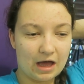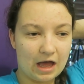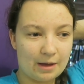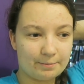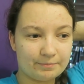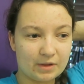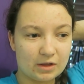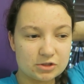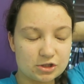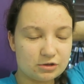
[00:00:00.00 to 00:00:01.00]

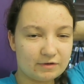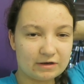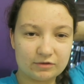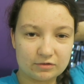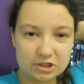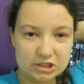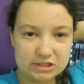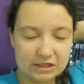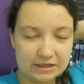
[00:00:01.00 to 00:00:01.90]
Don't know if any of you are interested.